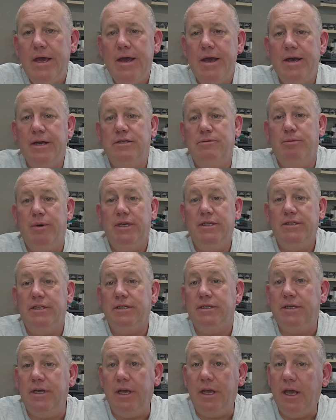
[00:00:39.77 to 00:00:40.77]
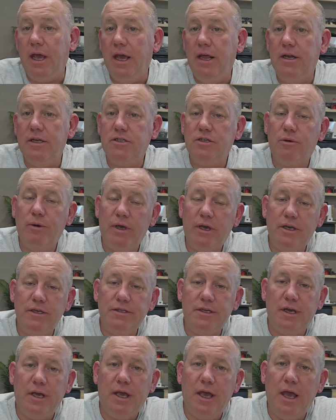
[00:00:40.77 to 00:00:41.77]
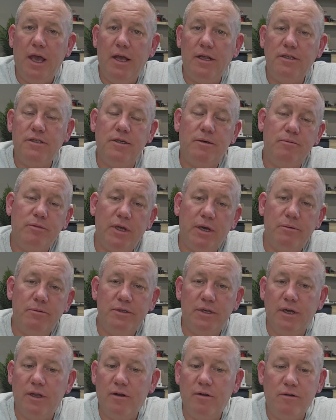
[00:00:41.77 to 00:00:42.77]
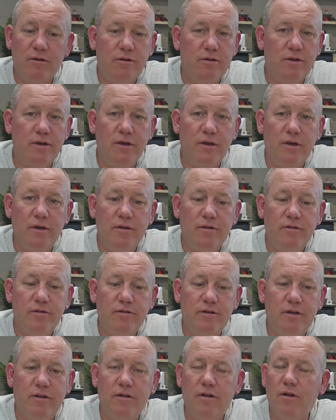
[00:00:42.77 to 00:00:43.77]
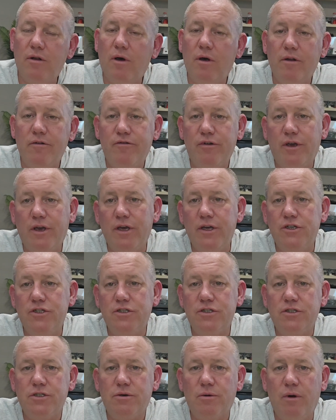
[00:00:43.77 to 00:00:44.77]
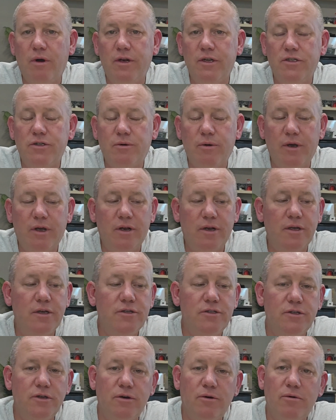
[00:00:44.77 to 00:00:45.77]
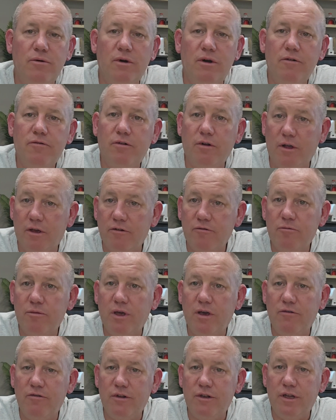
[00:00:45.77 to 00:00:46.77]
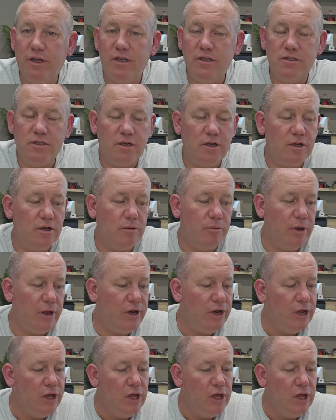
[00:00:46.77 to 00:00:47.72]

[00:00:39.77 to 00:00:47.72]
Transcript: as best as I can, as quick as I can. Sometimes I don't see the notifications quite as quickly, so forgive me if it takes a little bit.